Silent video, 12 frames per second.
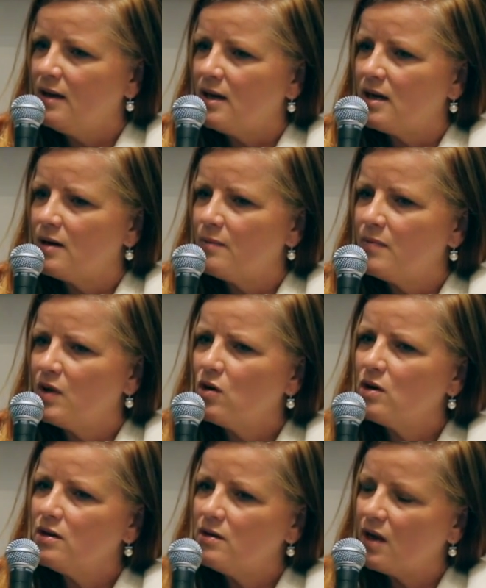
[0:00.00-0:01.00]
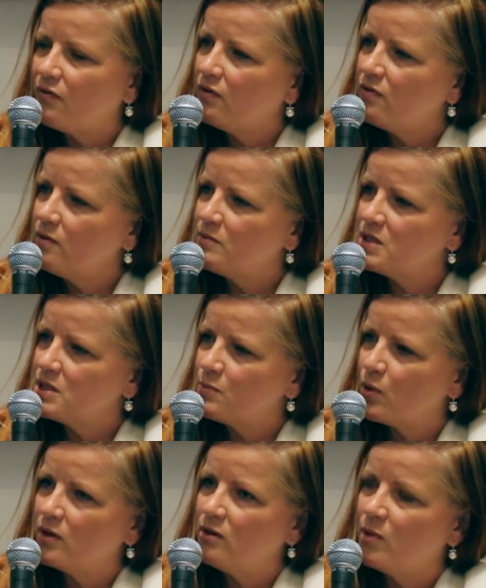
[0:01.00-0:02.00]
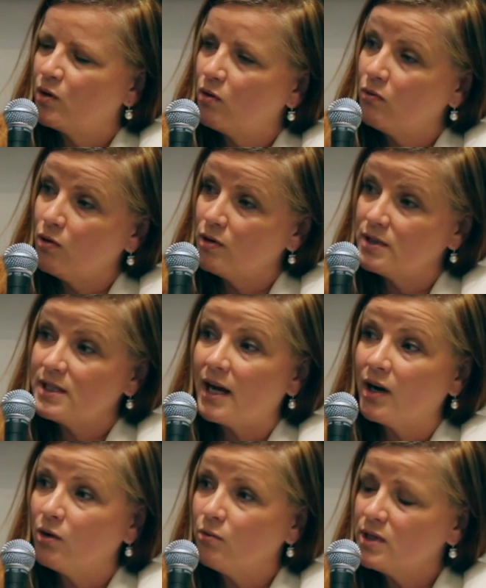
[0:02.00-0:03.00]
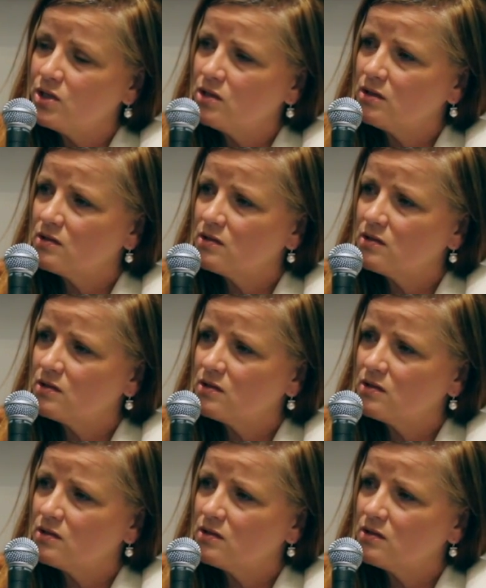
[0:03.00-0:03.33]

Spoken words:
There aren't enough of them to spread them out over our entire region,